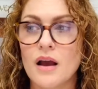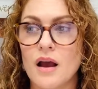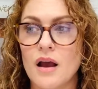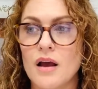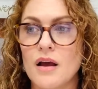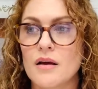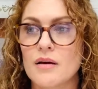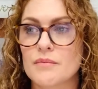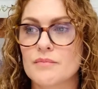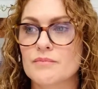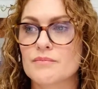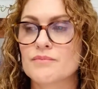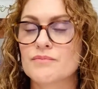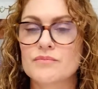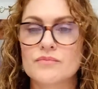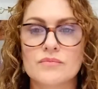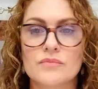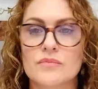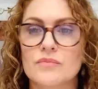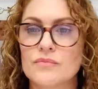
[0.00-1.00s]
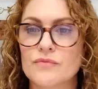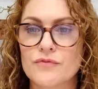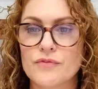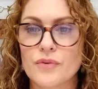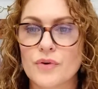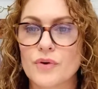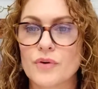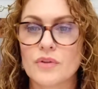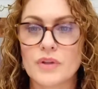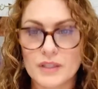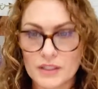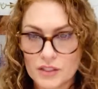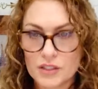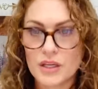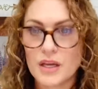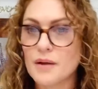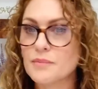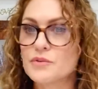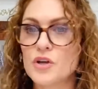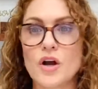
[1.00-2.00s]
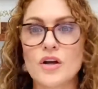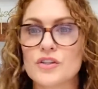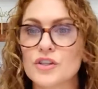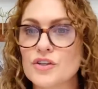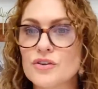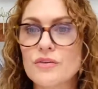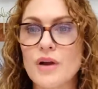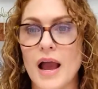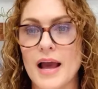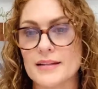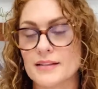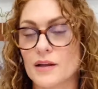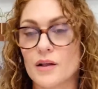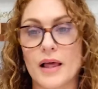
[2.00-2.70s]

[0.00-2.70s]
for let's come talk to you guys.